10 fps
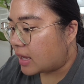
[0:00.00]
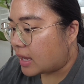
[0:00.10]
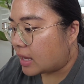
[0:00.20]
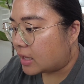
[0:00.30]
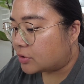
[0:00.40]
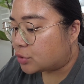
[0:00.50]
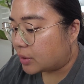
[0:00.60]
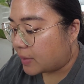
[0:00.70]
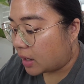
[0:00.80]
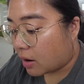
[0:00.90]
and
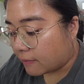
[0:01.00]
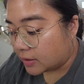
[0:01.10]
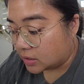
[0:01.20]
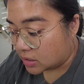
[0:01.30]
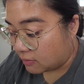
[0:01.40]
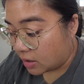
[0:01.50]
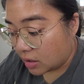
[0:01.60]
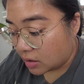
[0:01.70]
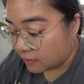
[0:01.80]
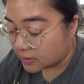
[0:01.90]
drink my coffee because I haven't
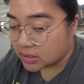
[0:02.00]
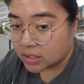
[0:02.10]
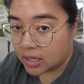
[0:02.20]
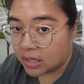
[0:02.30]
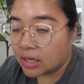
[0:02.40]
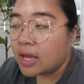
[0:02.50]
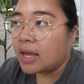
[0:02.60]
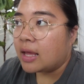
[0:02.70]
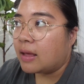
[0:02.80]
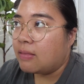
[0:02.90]
had coffee today,
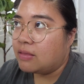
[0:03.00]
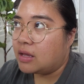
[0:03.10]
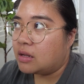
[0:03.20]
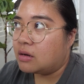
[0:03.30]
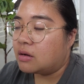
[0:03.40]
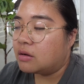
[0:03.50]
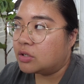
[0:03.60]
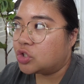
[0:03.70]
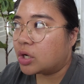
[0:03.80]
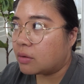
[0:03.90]
and then
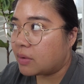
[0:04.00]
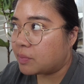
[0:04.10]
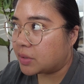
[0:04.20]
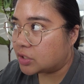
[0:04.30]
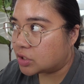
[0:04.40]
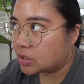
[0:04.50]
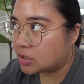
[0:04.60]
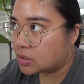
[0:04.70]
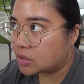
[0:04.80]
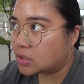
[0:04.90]
chart on my
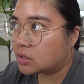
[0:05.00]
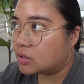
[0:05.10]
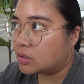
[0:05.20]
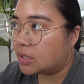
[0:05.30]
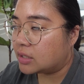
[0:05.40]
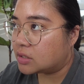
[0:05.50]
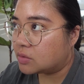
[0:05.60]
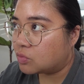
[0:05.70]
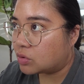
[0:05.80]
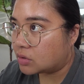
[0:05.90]
patients, get
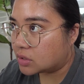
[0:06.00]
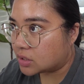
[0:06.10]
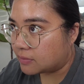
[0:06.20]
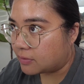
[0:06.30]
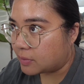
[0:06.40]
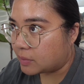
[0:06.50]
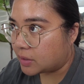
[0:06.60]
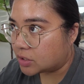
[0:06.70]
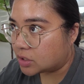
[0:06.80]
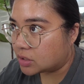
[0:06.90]
some orders in for my
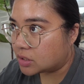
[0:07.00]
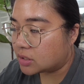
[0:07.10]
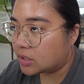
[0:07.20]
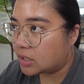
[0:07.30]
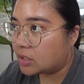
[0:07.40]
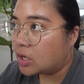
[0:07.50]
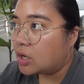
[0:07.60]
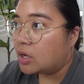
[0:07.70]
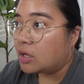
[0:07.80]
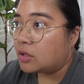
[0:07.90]
patients, get
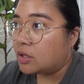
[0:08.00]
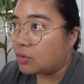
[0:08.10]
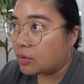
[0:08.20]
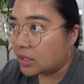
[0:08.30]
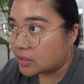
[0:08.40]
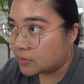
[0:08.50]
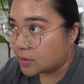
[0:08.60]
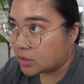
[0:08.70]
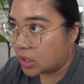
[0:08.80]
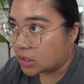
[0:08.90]
the okays from
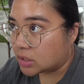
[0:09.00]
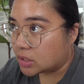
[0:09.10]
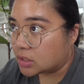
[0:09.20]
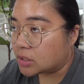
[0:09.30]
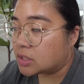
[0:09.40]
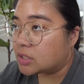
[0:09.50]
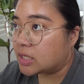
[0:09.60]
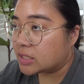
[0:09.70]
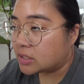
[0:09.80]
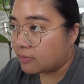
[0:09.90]
the doctors,
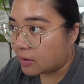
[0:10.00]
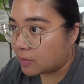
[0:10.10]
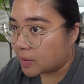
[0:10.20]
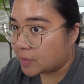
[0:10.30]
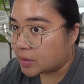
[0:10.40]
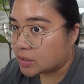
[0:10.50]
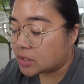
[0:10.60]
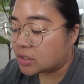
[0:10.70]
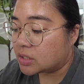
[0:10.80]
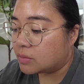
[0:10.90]
text the family members,
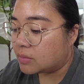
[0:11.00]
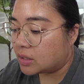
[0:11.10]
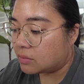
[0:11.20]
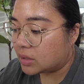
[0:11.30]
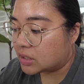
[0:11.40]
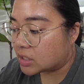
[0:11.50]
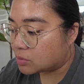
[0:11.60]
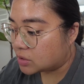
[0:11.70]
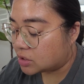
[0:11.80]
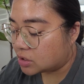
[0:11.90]
and submit my
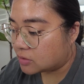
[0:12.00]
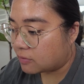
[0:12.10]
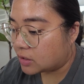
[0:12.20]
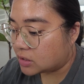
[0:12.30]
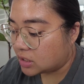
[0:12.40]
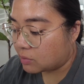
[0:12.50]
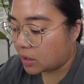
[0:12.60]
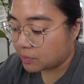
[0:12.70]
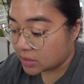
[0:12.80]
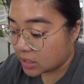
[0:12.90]
text messages for the team
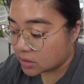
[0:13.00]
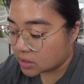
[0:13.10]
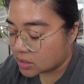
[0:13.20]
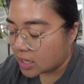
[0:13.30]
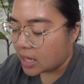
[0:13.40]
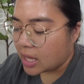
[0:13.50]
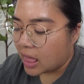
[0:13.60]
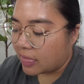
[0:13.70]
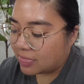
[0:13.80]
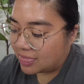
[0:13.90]
updates.
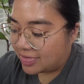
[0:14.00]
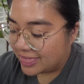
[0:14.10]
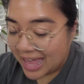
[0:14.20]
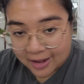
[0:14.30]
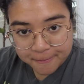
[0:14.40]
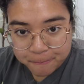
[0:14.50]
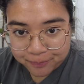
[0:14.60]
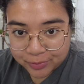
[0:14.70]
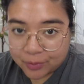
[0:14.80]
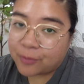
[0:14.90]
And then
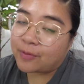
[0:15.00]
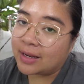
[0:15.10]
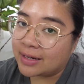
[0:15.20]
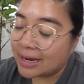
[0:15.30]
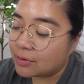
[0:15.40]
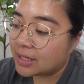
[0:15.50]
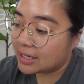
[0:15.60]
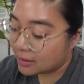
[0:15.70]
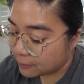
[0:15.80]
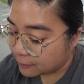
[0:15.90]
we'll find out
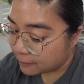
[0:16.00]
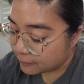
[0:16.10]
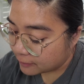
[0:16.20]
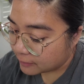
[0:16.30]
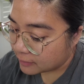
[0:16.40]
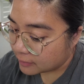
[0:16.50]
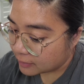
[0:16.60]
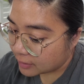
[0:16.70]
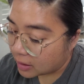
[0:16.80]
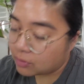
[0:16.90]
if
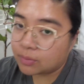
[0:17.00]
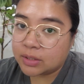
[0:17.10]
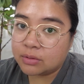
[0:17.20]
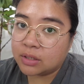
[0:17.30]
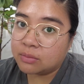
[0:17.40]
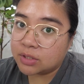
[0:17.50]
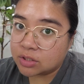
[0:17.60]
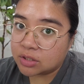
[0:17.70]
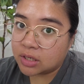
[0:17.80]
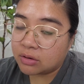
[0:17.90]
I will be doing an
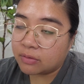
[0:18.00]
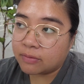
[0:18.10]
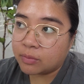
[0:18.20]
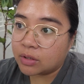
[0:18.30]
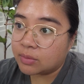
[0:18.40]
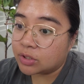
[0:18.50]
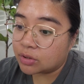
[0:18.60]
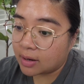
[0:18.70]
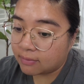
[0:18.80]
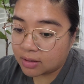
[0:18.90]
admission today or if I'm going to be
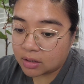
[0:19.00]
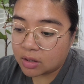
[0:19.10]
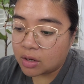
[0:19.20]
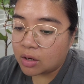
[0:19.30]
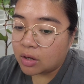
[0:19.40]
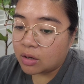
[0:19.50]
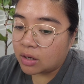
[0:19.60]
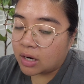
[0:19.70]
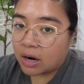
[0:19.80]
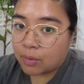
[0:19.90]
driving
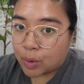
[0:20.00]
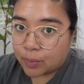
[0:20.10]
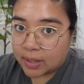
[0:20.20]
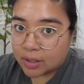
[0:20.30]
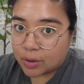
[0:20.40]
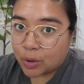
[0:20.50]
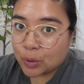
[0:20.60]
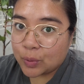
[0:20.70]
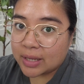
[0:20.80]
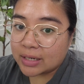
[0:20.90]
an hour away to
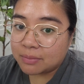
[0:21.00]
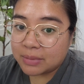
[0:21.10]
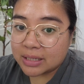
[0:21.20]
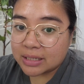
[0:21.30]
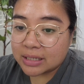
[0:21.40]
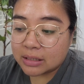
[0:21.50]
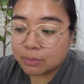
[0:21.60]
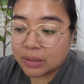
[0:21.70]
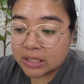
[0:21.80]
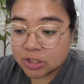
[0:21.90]
go and admit a
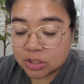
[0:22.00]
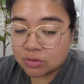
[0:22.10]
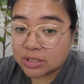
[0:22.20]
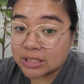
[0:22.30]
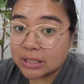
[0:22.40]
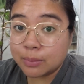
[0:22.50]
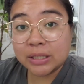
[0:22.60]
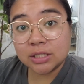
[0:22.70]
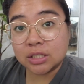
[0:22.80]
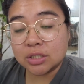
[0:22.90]
patient or see a
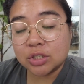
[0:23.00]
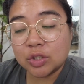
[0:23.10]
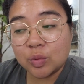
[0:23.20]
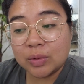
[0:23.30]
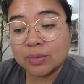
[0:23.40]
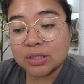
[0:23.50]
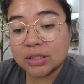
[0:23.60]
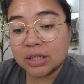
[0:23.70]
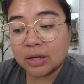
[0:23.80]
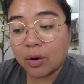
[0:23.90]
patient. So we will
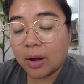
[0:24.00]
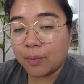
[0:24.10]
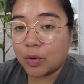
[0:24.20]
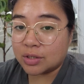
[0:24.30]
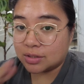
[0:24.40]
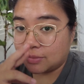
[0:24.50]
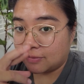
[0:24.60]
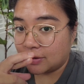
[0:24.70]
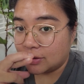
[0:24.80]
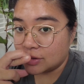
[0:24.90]
see. I'm crossing my
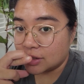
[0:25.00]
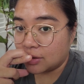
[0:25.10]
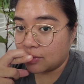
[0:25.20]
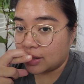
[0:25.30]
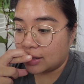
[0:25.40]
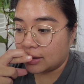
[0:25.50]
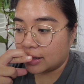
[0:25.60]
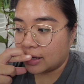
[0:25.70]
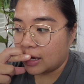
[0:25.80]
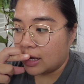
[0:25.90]
fingers low-key. Like,